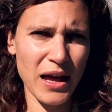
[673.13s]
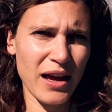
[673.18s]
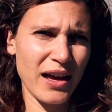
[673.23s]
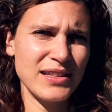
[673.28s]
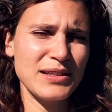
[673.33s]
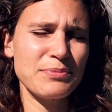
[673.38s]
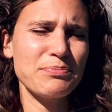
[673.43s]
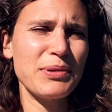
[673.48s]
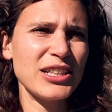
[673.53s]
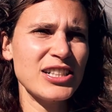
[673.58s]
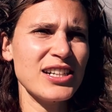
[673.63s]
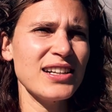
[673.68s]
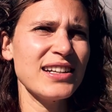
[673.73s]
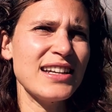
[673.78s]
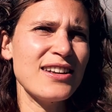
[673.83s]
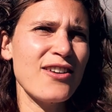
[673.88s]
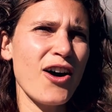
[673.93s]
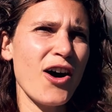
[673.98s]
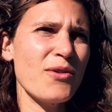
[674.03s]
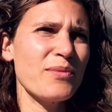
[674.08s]

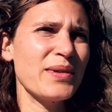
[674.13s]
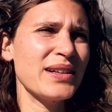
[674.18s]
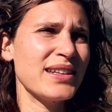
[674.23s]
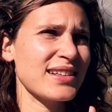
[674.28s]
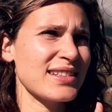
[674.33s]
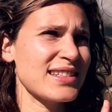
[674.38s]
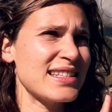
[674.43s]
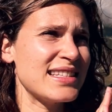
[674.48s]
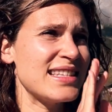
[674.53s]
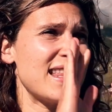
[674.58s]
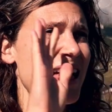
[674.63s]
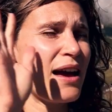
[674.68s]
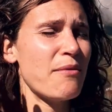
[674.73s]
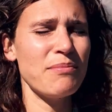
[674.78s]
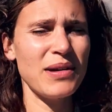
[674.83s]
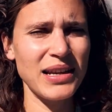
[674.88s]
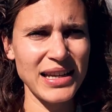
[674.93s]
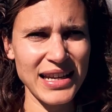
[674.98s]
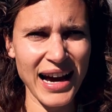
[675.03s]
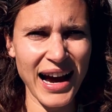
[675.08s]
especially not when there's
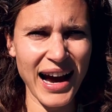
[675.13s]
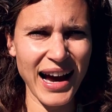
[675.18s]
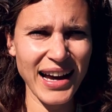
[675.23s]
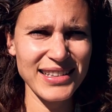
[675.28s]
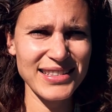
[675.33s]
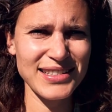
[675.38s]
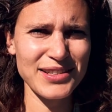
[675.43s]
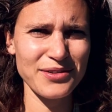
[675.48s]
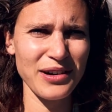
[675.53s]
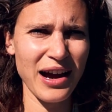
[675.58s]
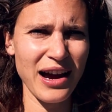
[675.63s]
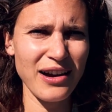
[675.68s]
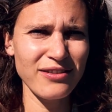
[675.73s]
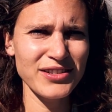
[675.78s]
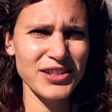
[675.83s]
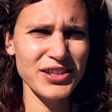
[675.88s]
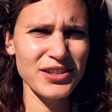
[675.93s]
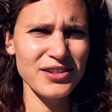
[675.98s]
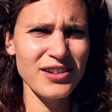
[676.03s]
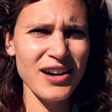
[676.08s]
that many hikes
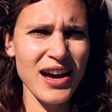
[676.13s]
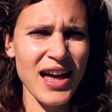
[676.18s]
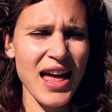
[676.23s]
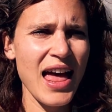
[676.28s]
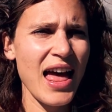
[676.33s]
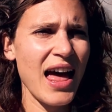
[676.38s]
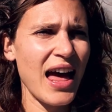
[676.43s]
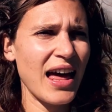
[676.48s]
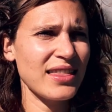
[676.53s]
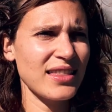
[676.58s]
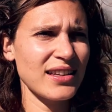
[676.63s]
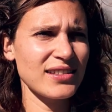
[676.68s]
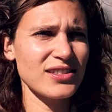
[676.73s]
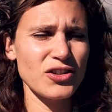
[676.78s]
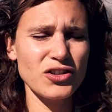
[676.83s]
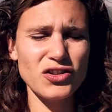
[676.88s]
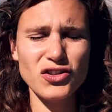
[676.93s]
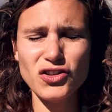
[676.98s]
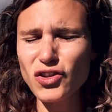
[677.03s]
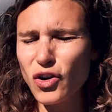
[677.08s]
around you and there's
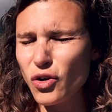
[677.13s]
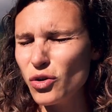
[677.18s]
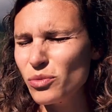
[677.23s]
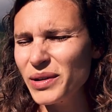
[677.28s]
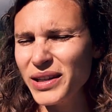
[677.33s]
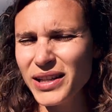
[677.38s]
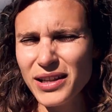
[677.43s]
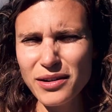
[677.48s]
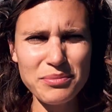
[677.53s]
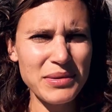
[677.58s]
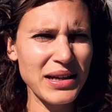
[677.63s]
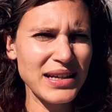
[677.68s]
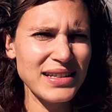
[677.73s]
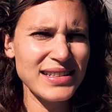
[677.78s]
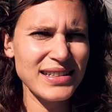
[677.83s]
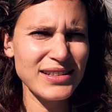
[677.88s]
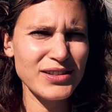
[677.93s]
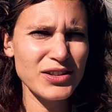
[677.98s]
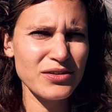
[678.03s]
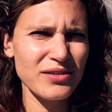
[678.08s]
just so many
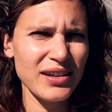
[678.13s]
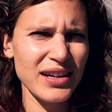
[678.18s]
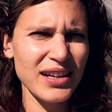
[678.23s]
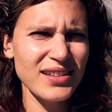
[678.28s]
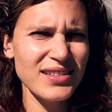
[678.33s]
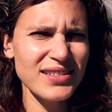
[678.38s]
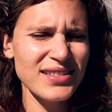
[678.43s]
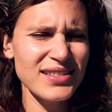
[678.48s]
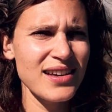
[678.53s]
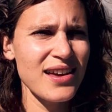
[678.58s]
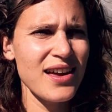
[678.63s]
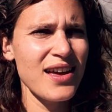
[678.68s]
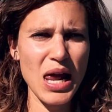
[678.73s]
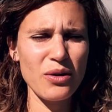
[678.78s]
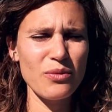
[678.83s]
amazing trails.